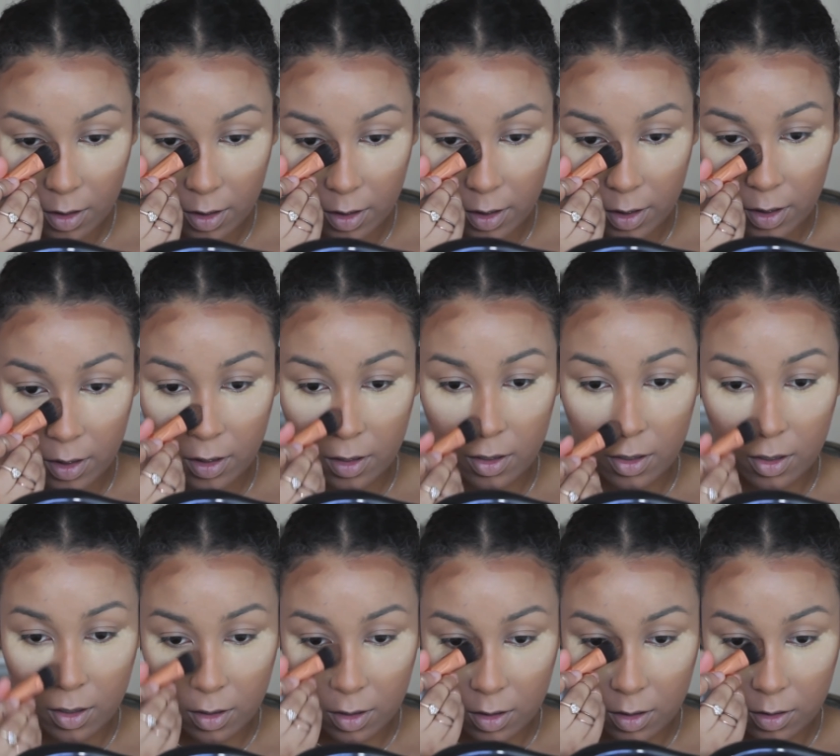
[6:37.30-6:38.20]

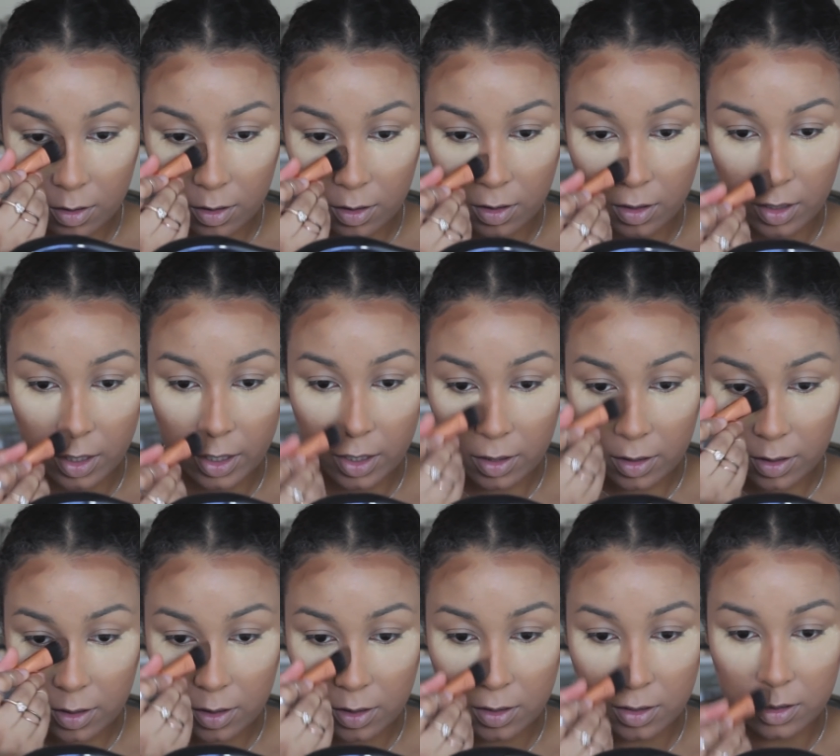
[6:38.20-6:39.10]
And
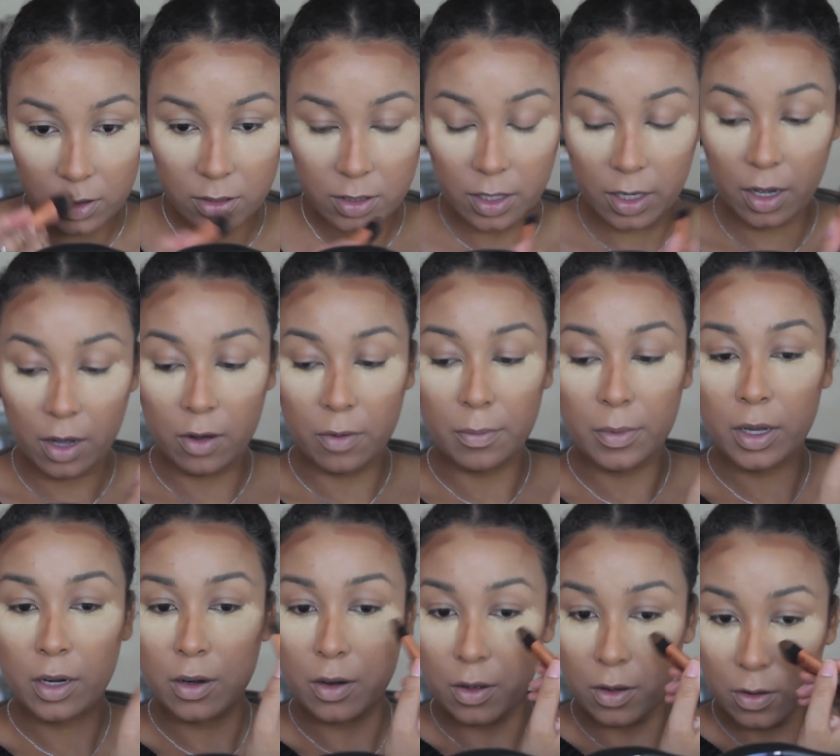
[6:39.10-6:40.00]
lightly down
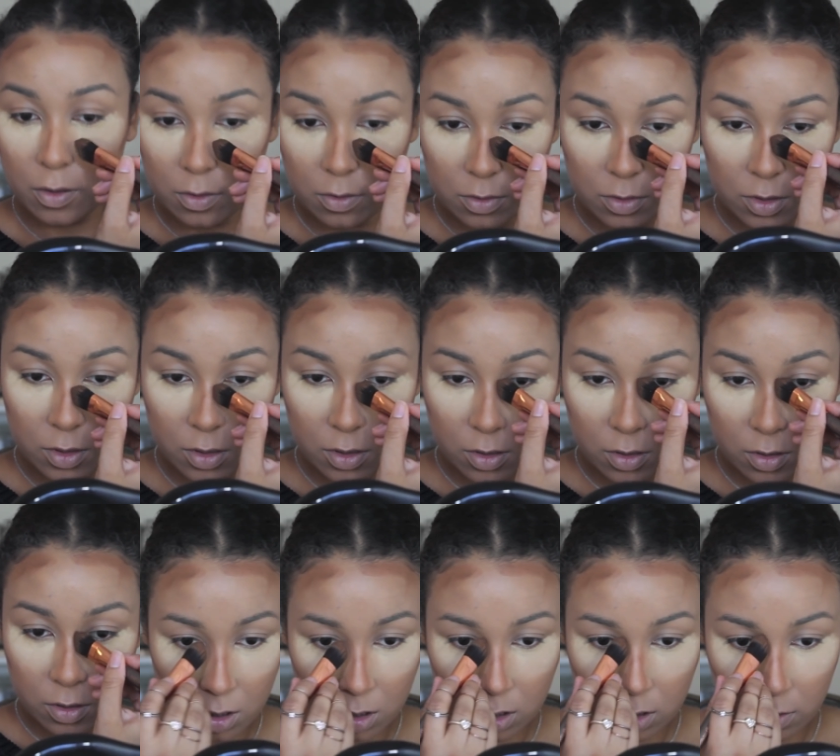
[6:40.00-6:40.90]
my
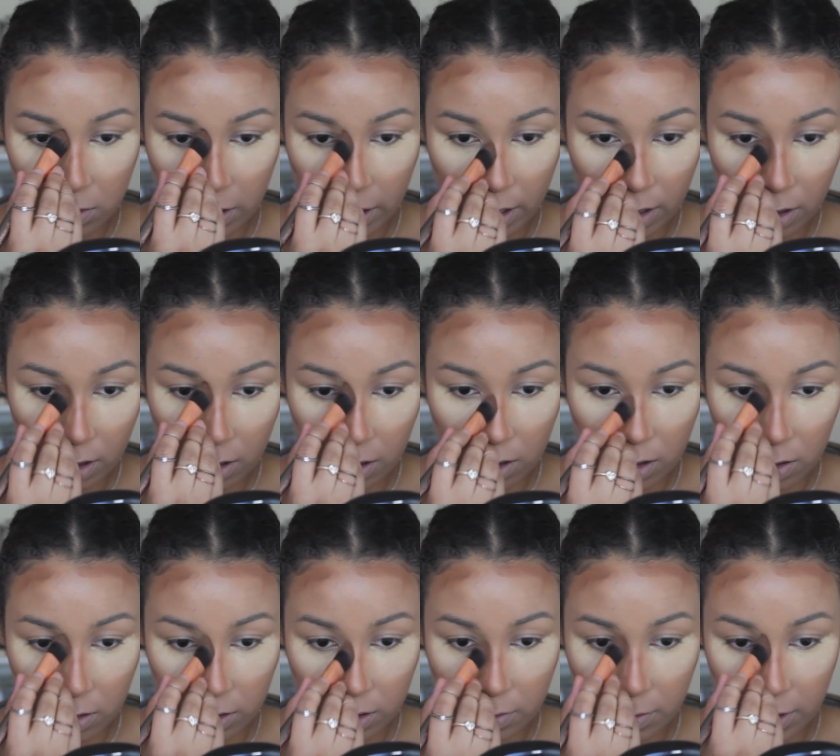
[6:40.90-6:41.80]
nose. And I'm kind gonna
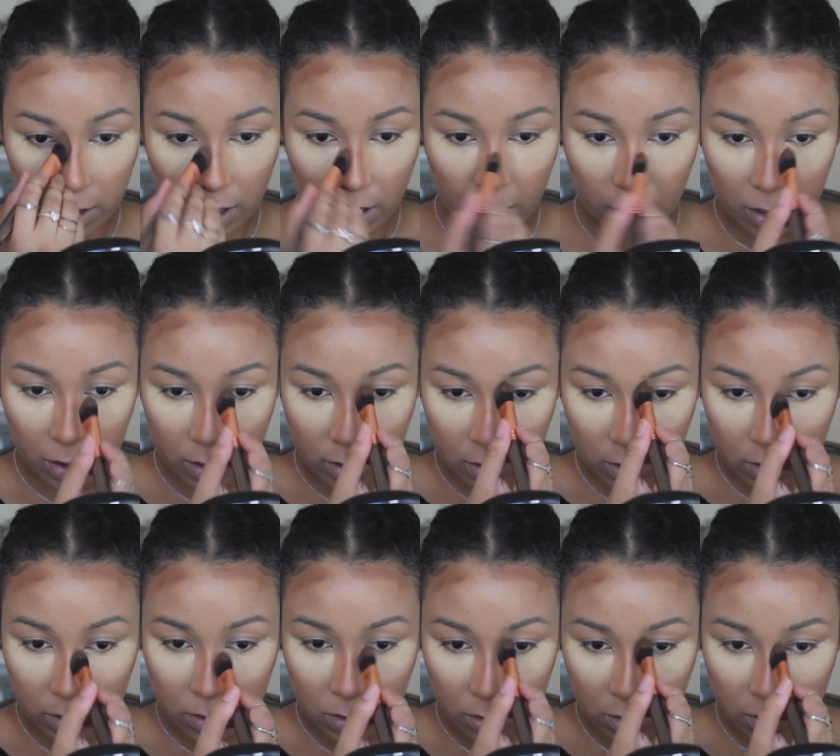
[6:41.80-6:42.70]
go a little bit higher
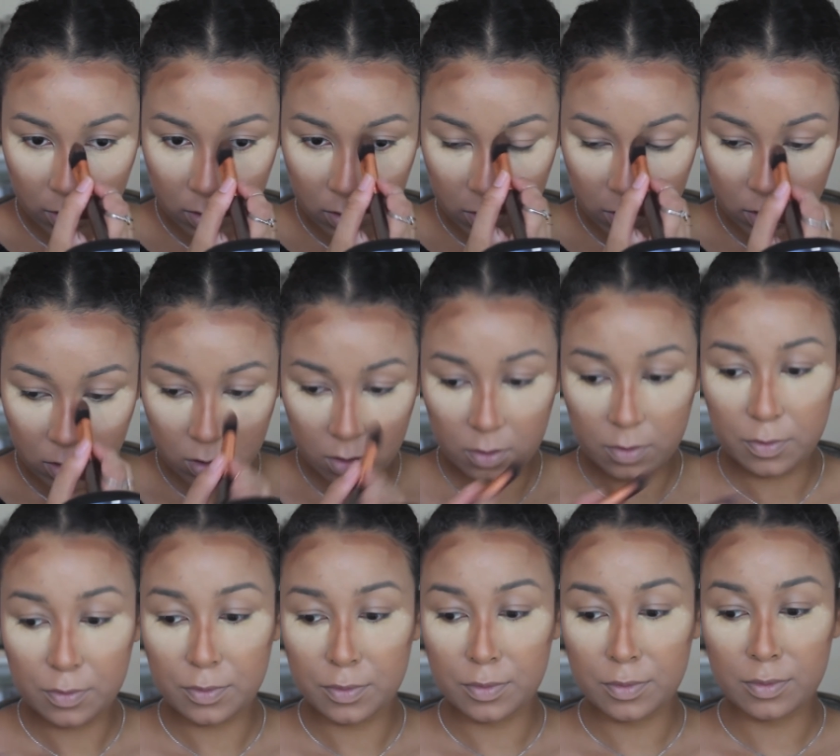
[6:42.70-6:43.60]
too.
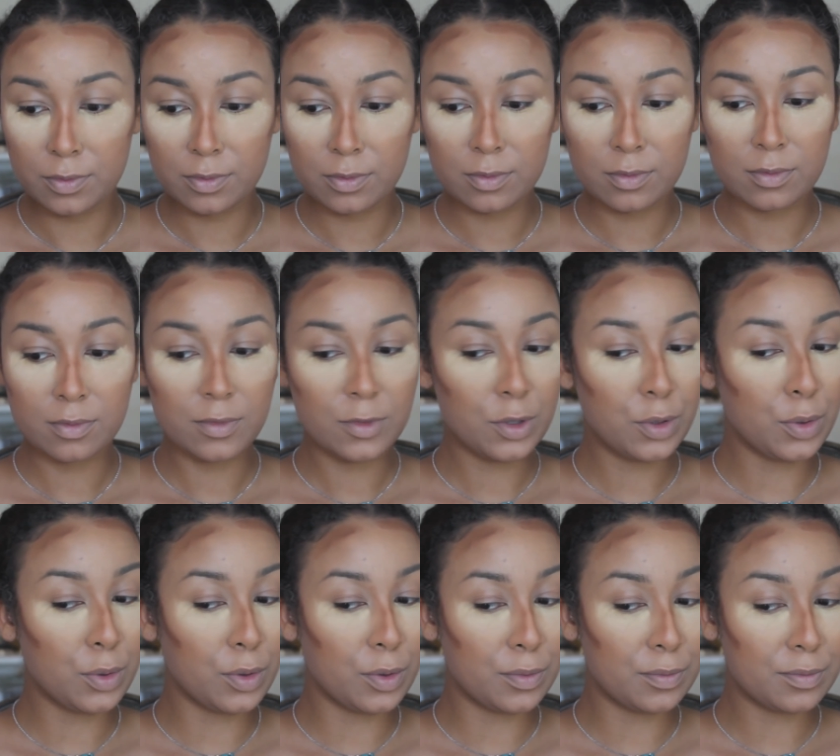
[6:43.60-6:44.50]

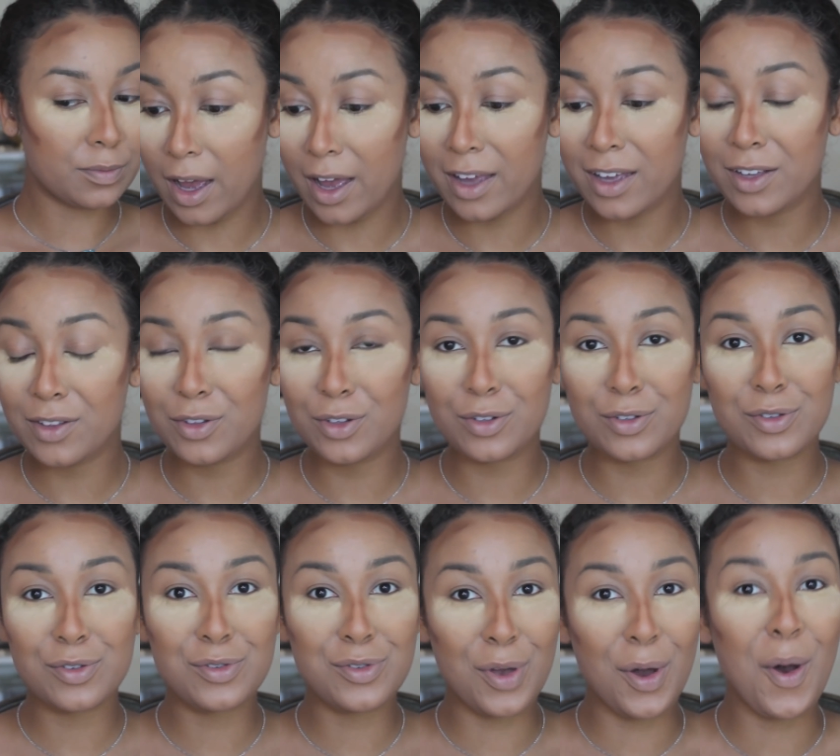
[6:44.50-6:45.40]
Cool. I
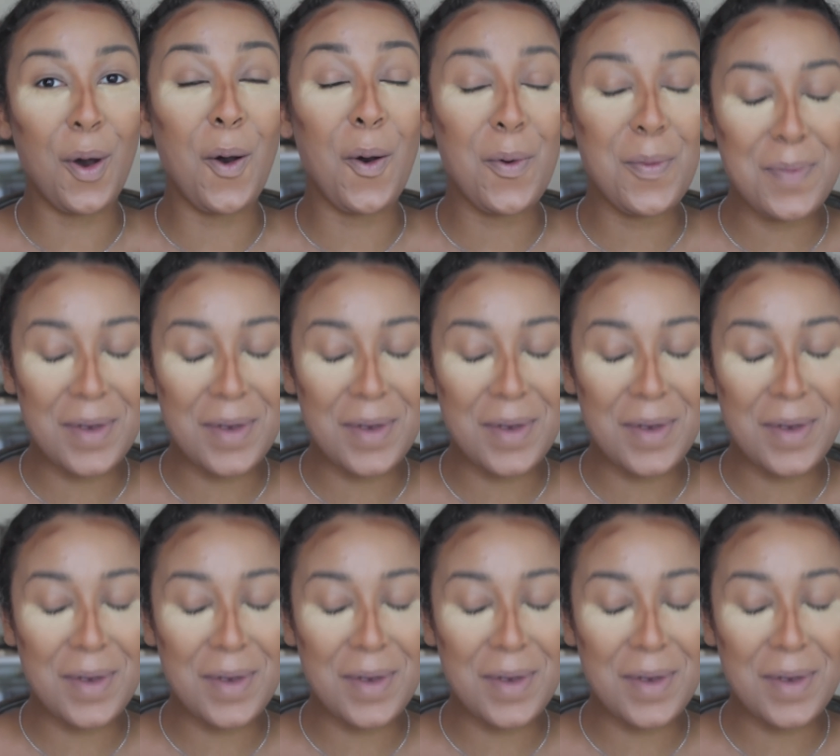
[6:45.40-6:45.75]
look so